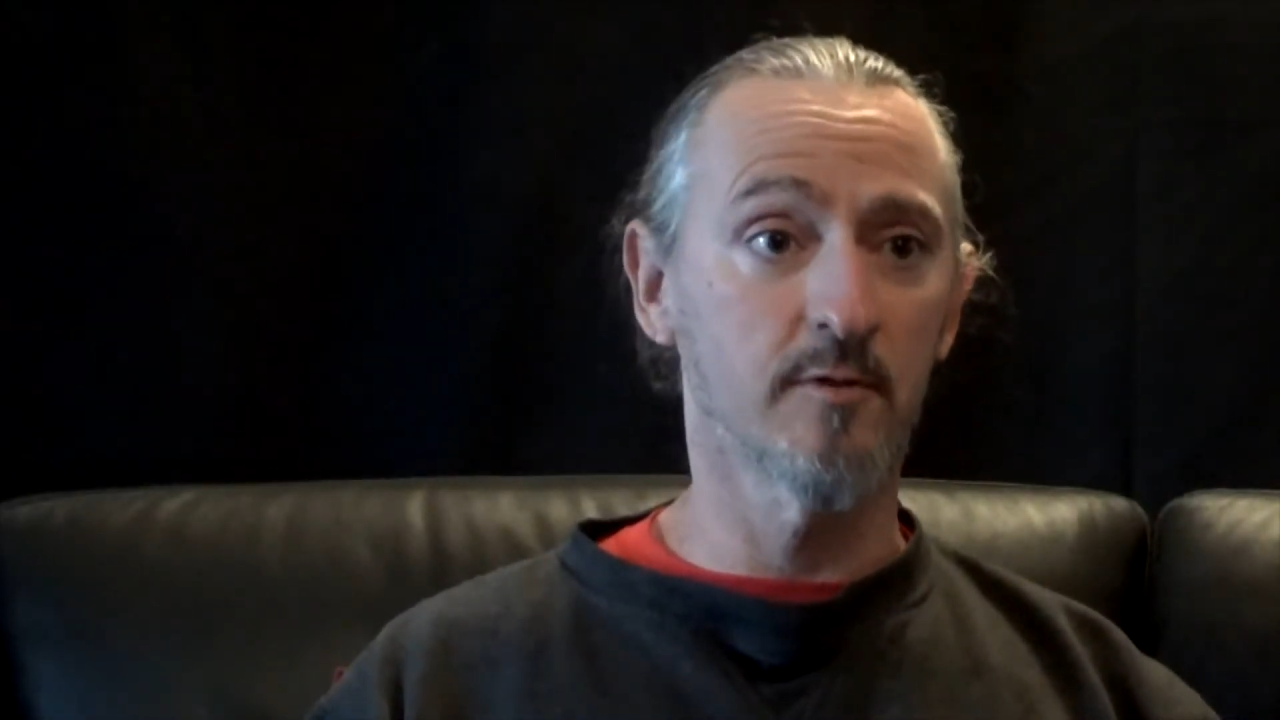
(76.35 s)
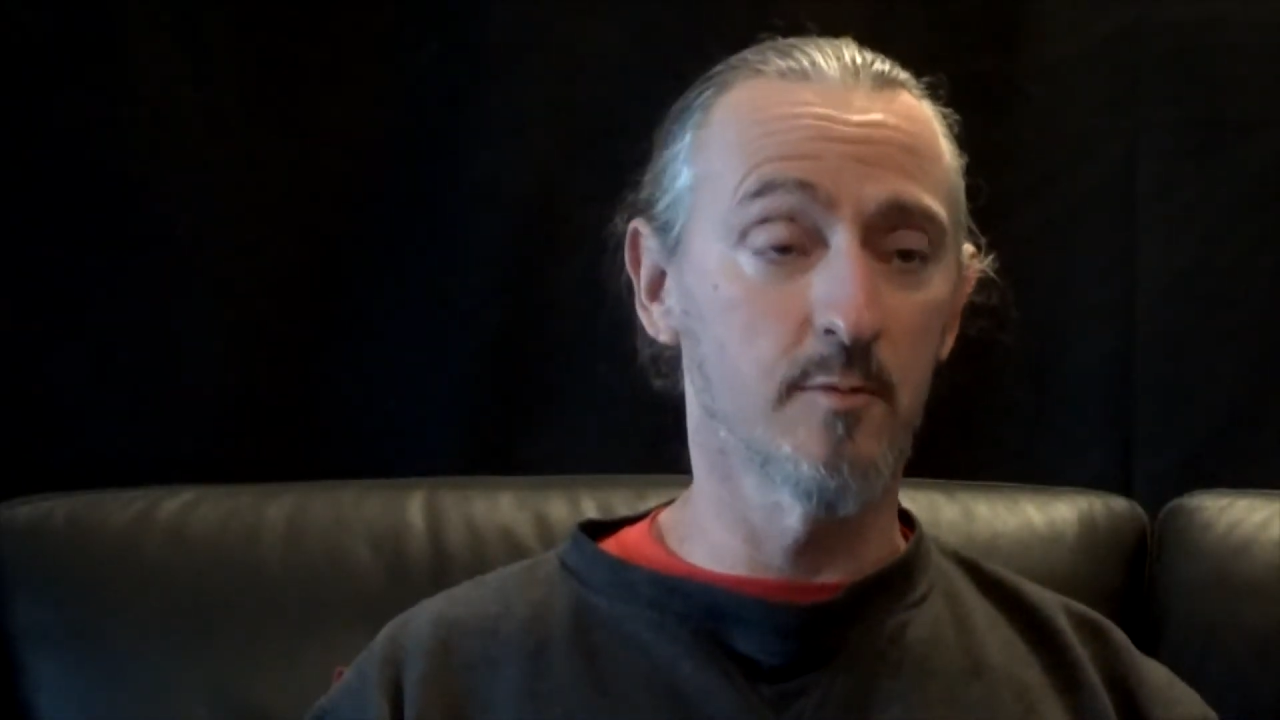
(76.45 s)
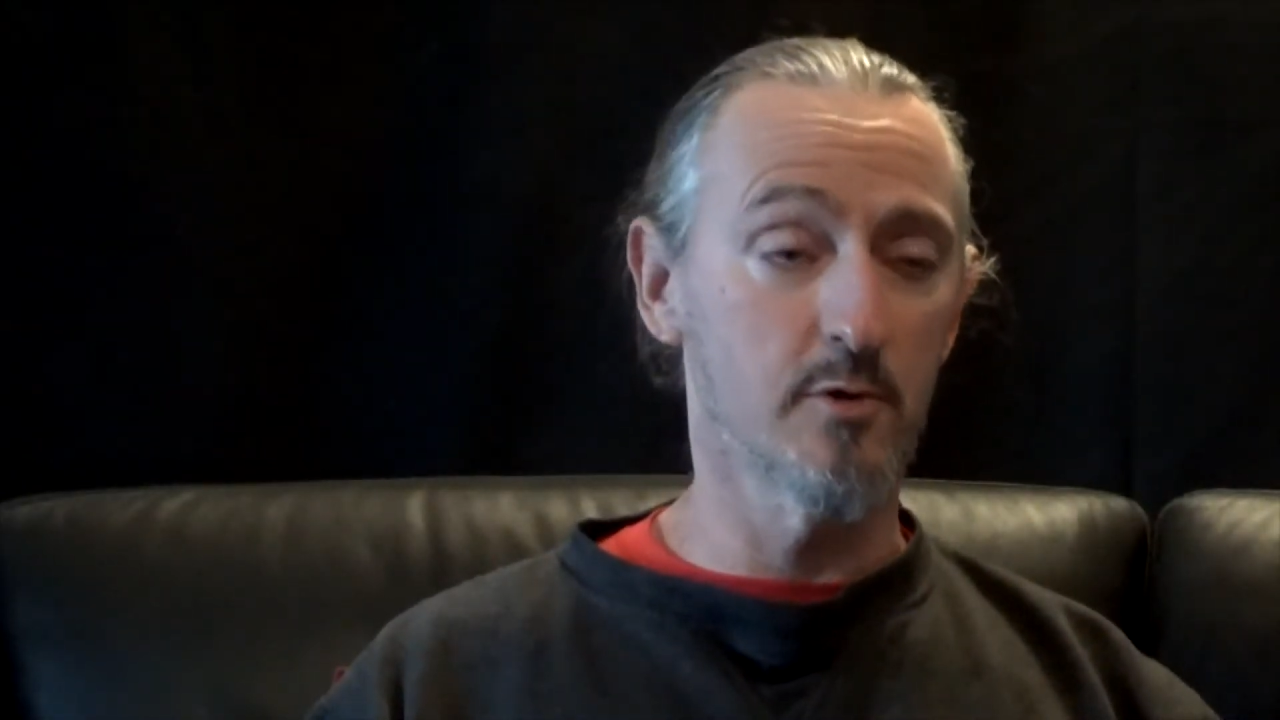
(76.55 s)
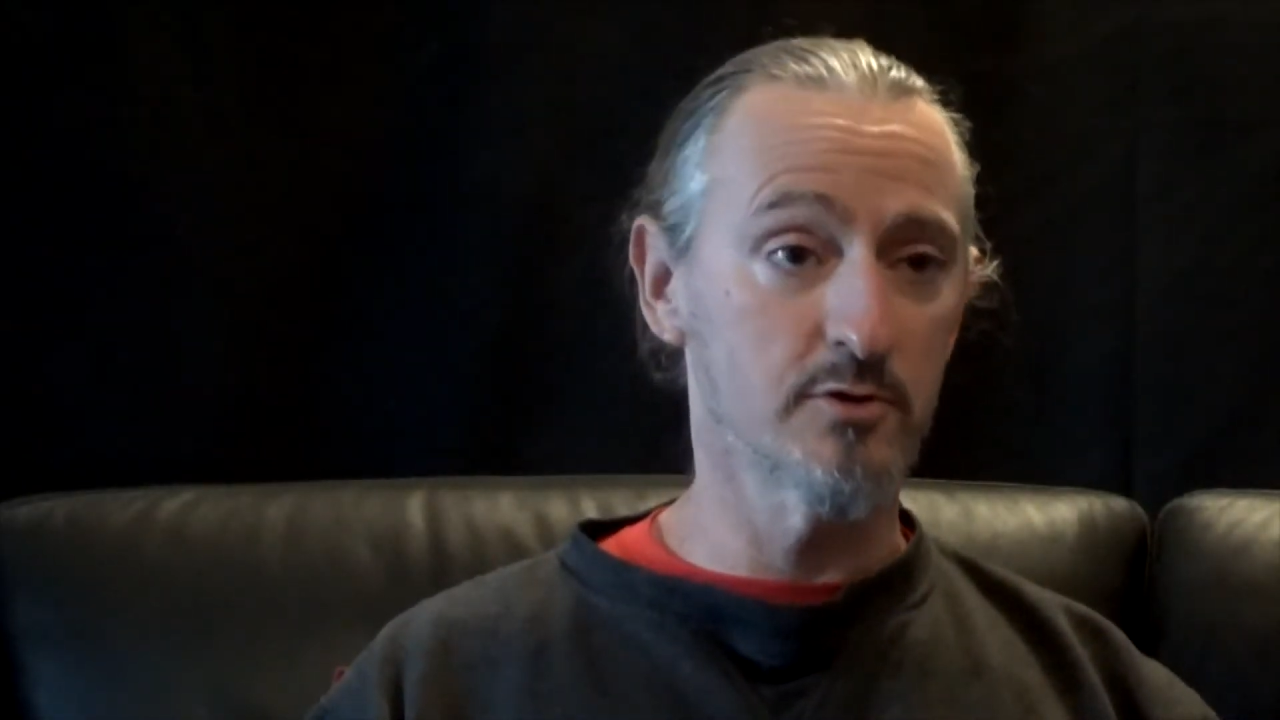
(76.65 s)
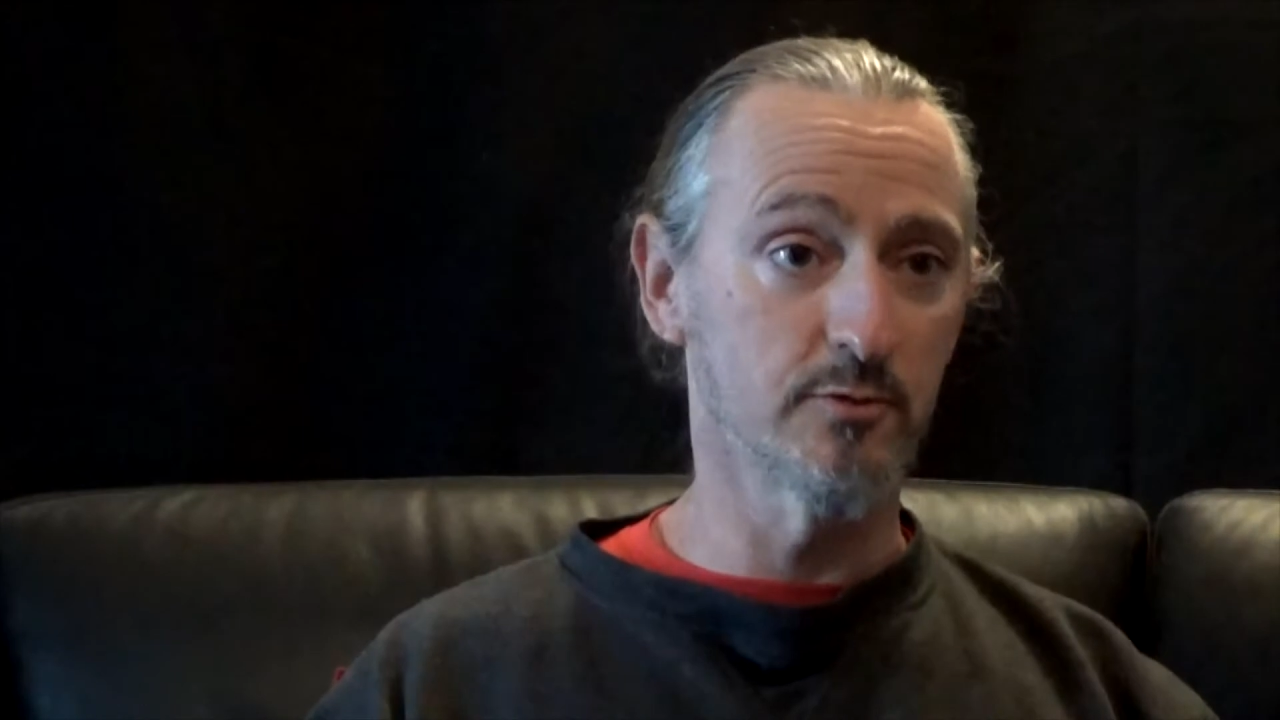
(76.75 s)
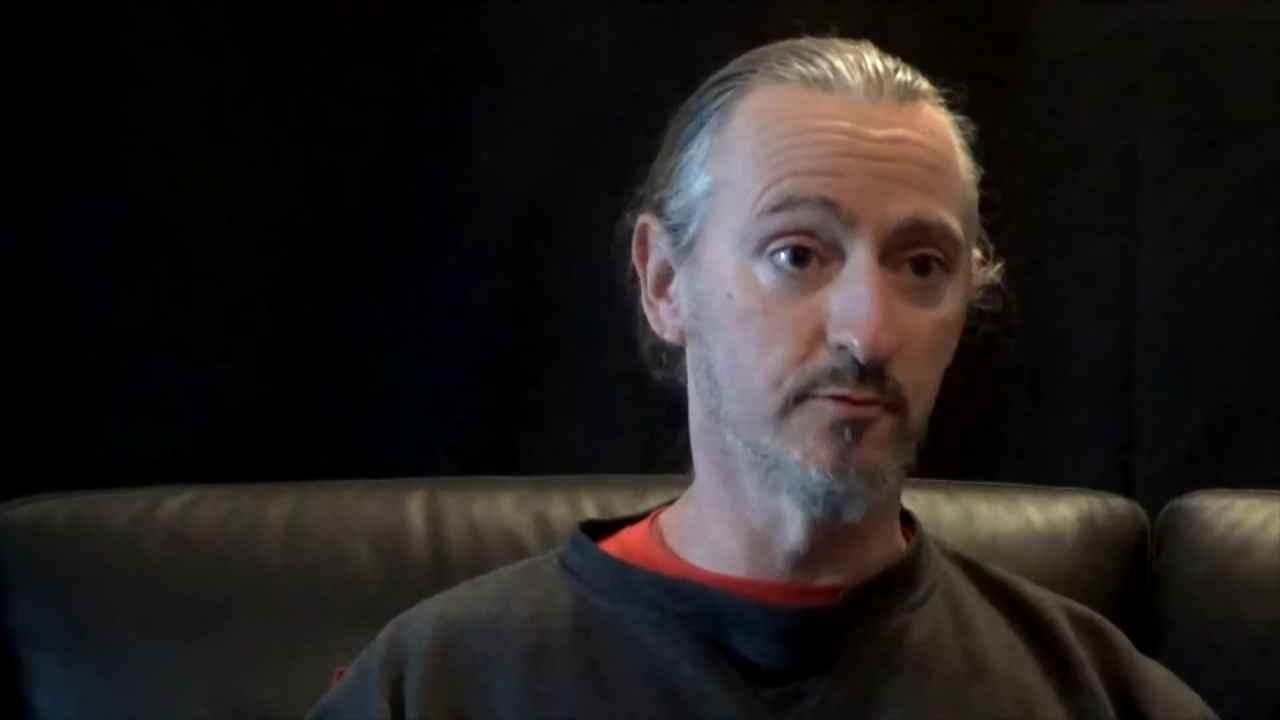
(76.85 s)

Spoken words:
commercial